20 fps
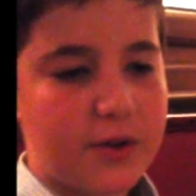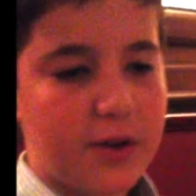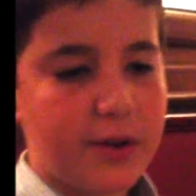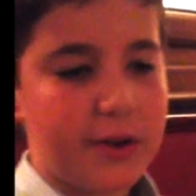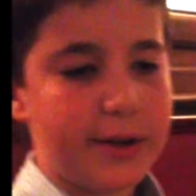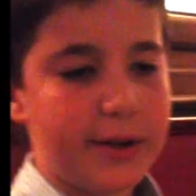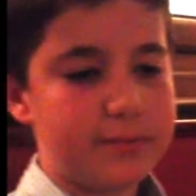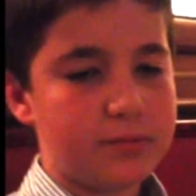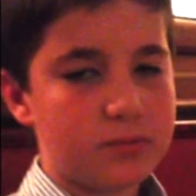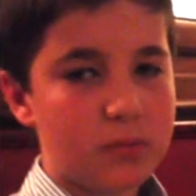
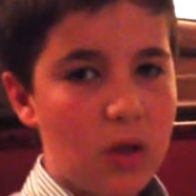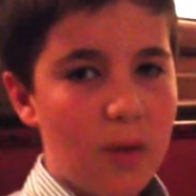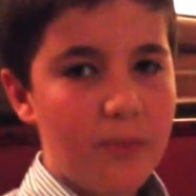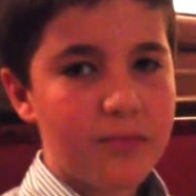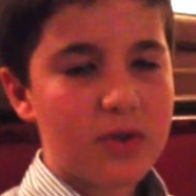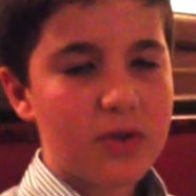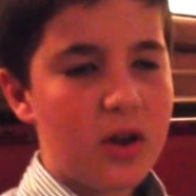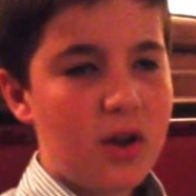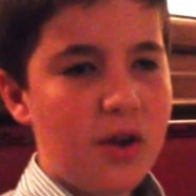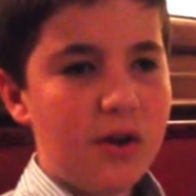very
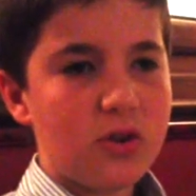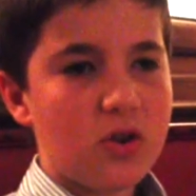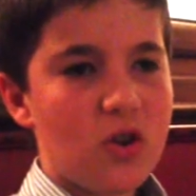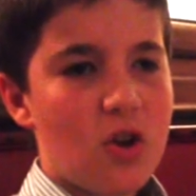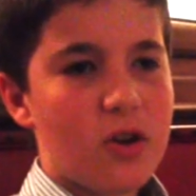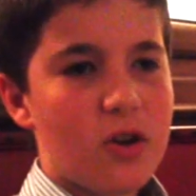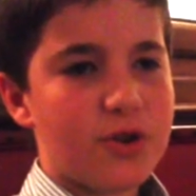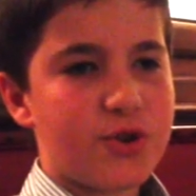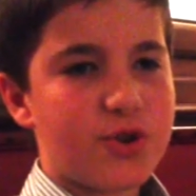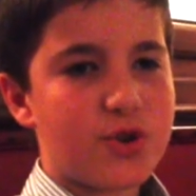
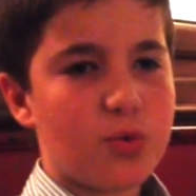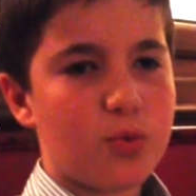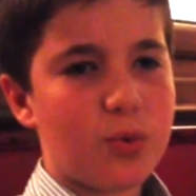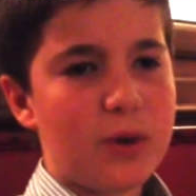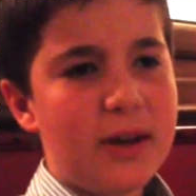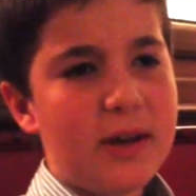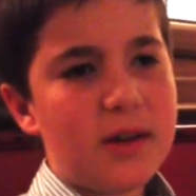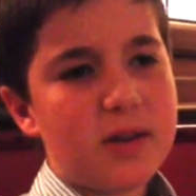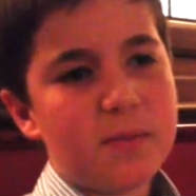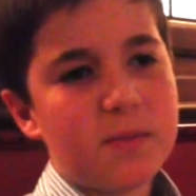
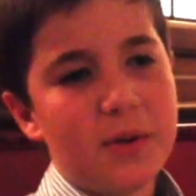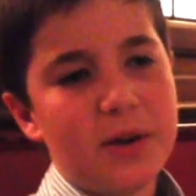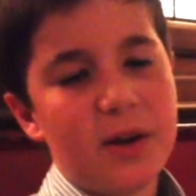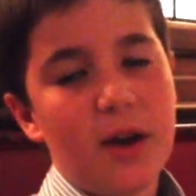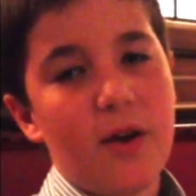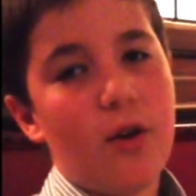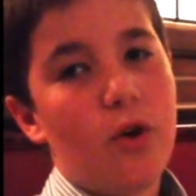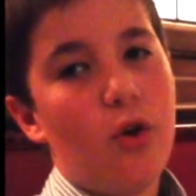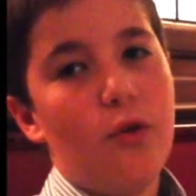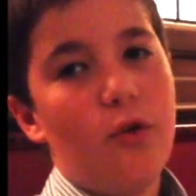sweet, but
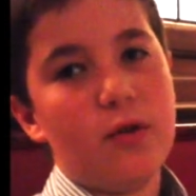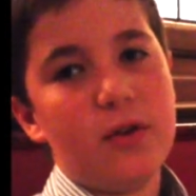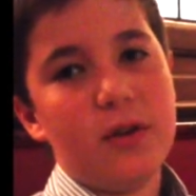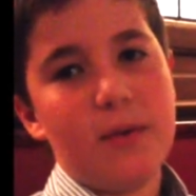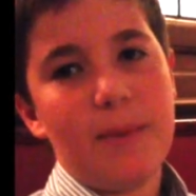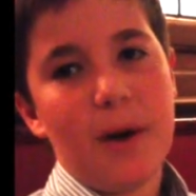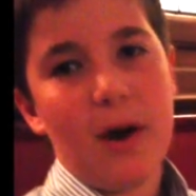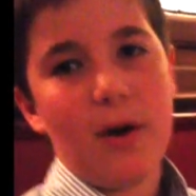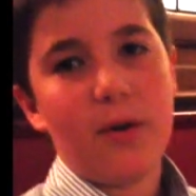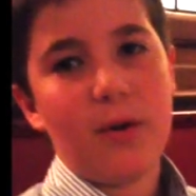not overly
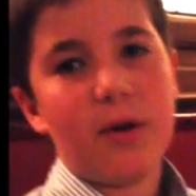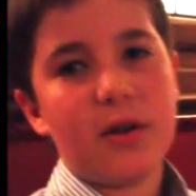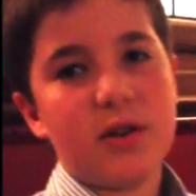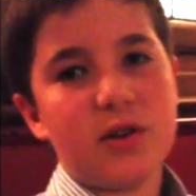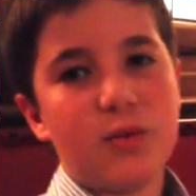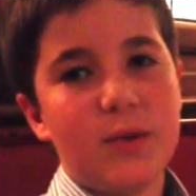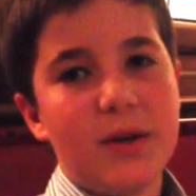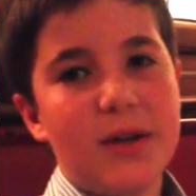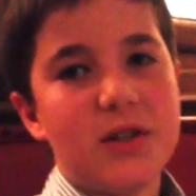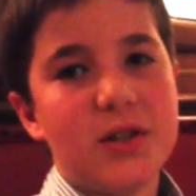powdery
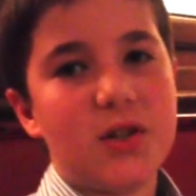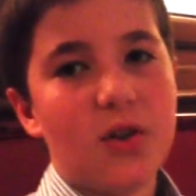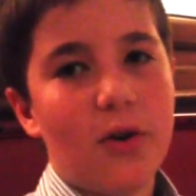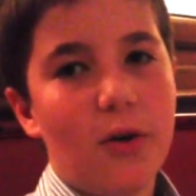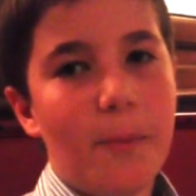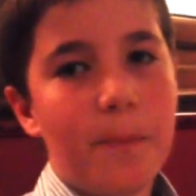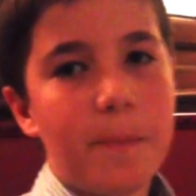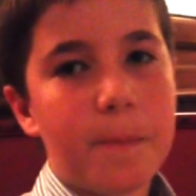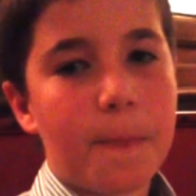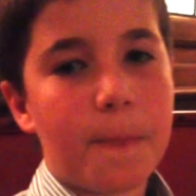sweet. So
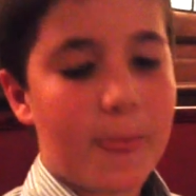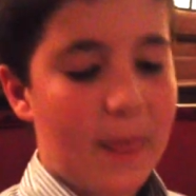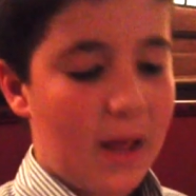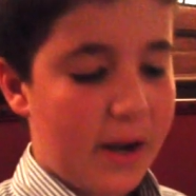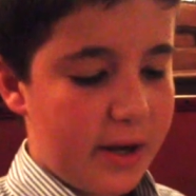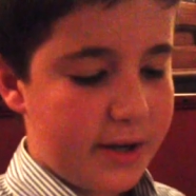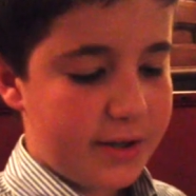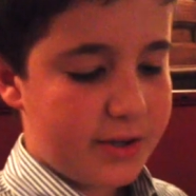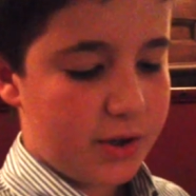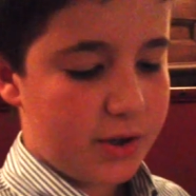
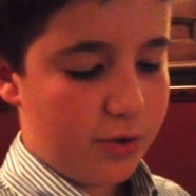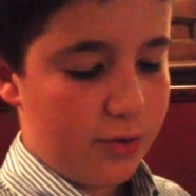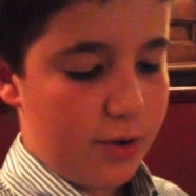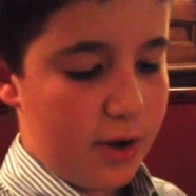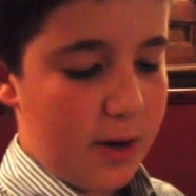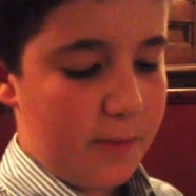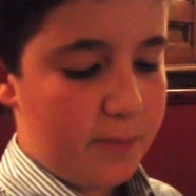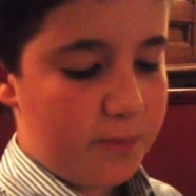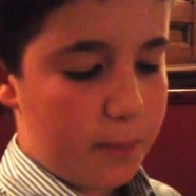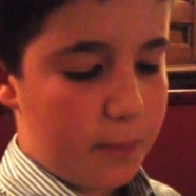it's a
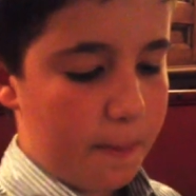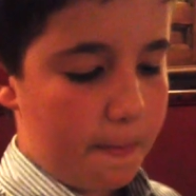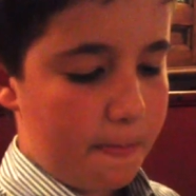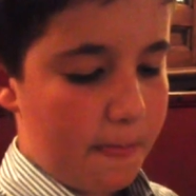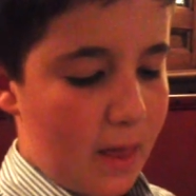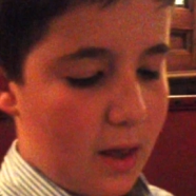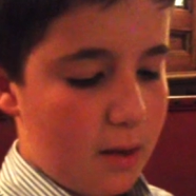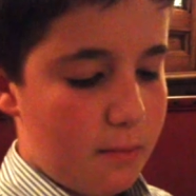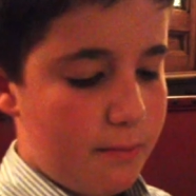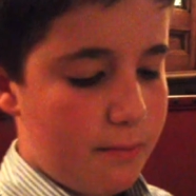great
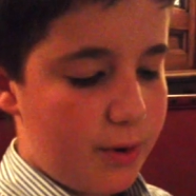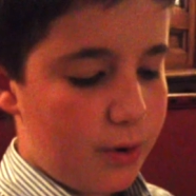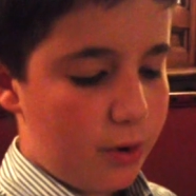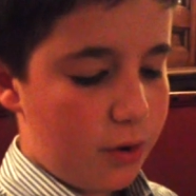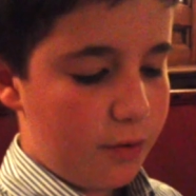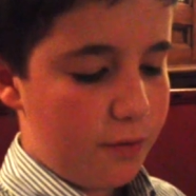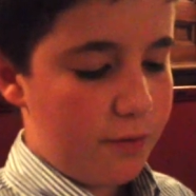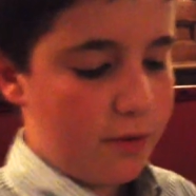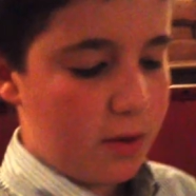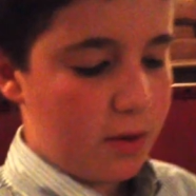middle
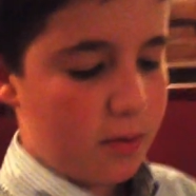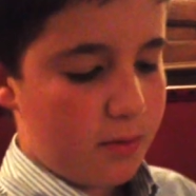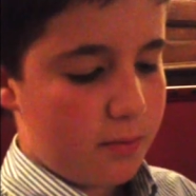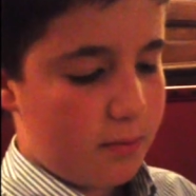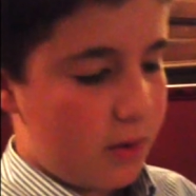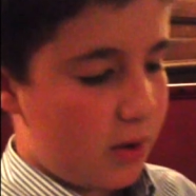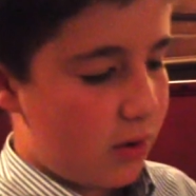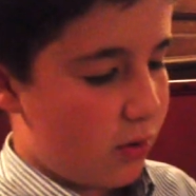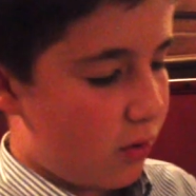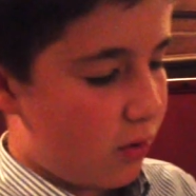of
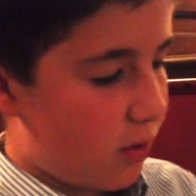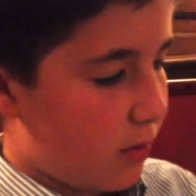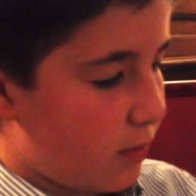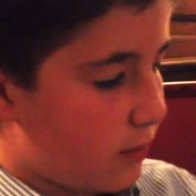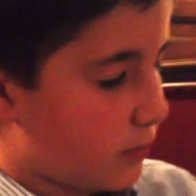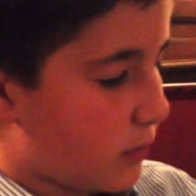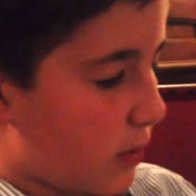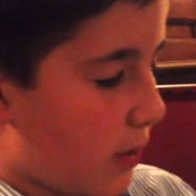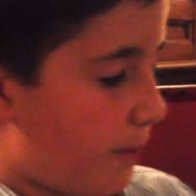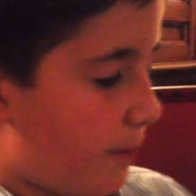the meal
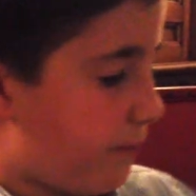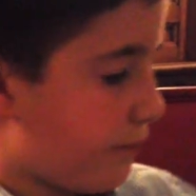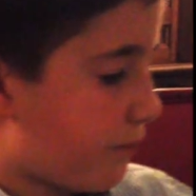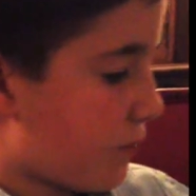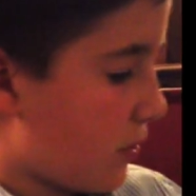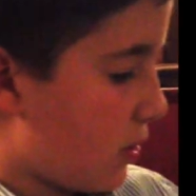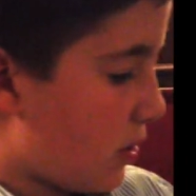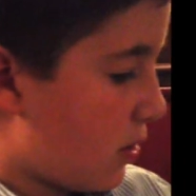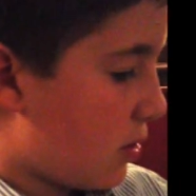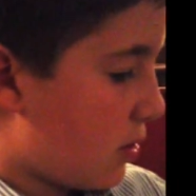
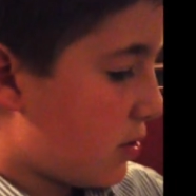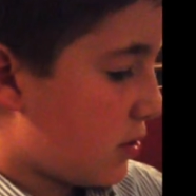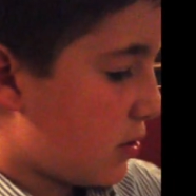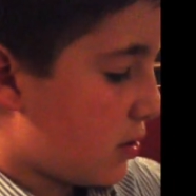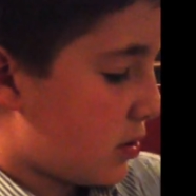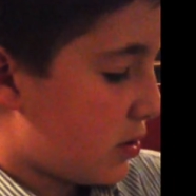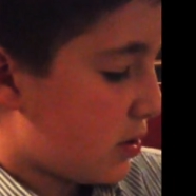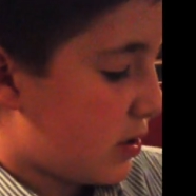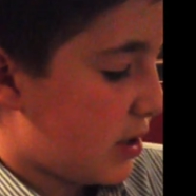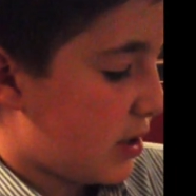
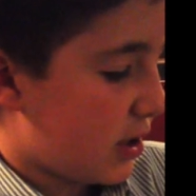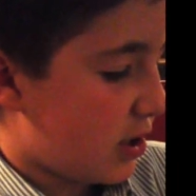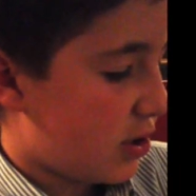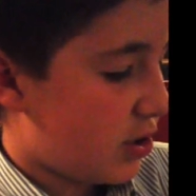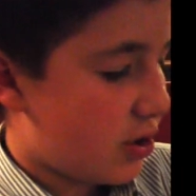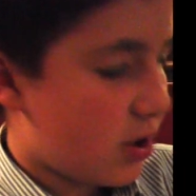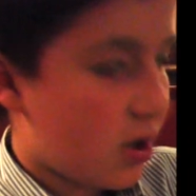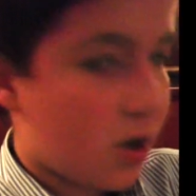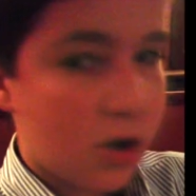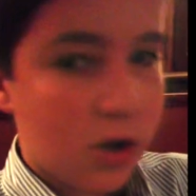
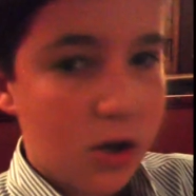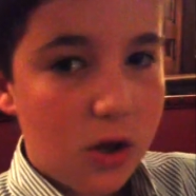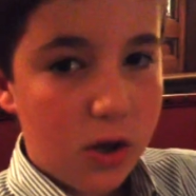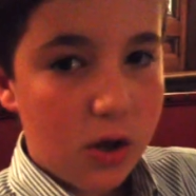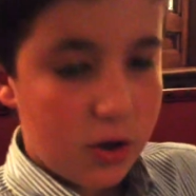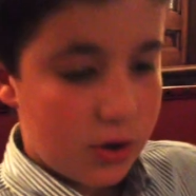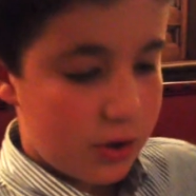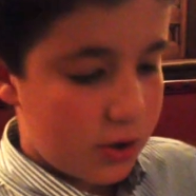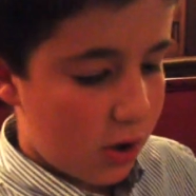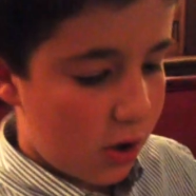dish.
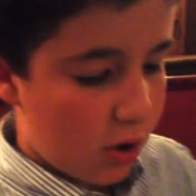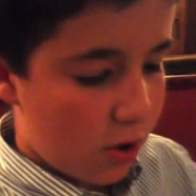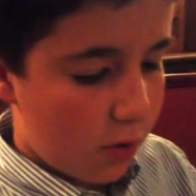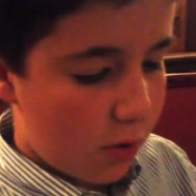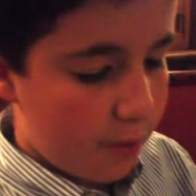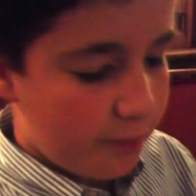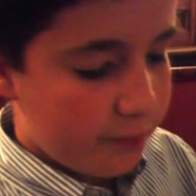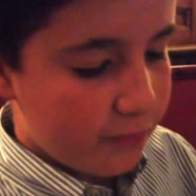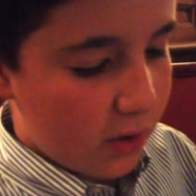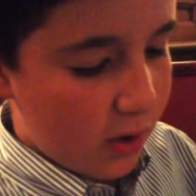So
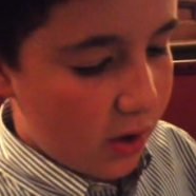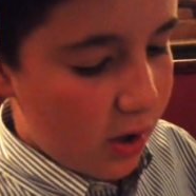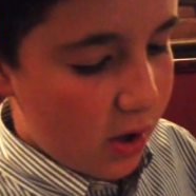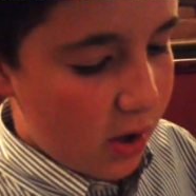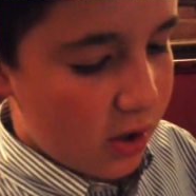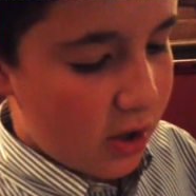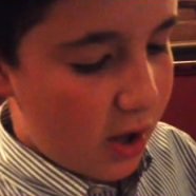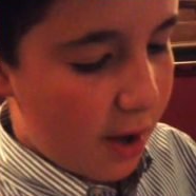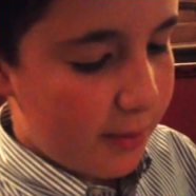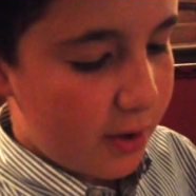
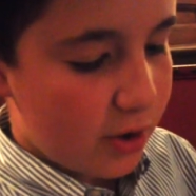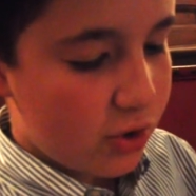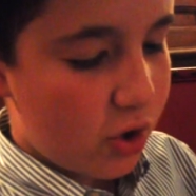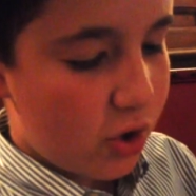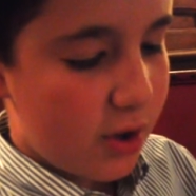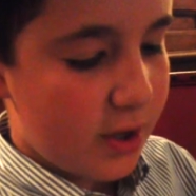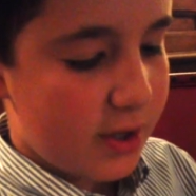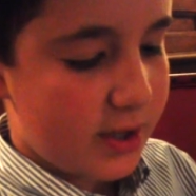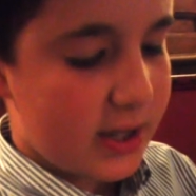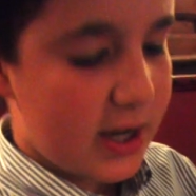now I'm going to
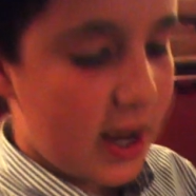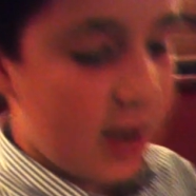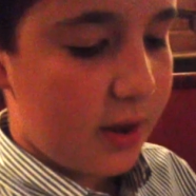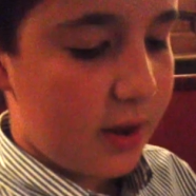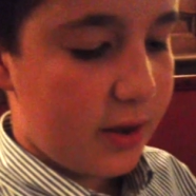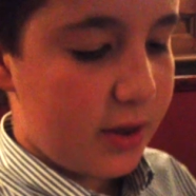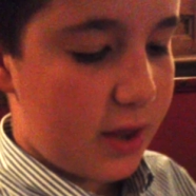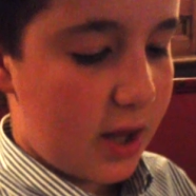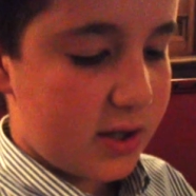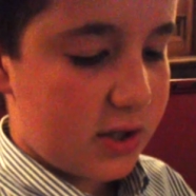try the
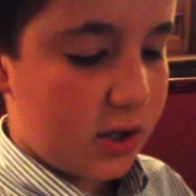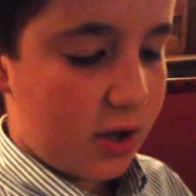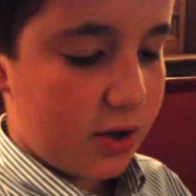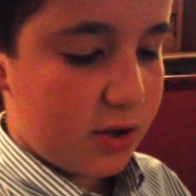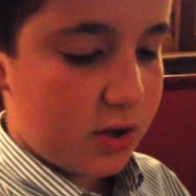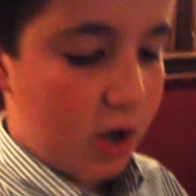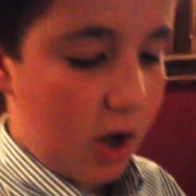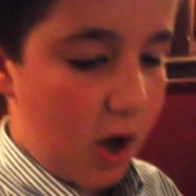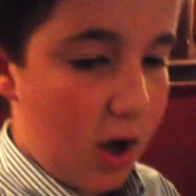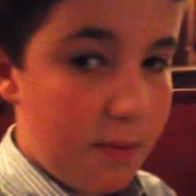salad that's on
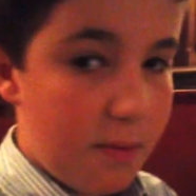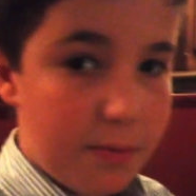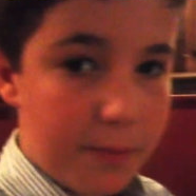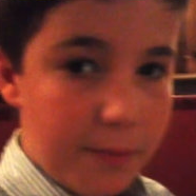top.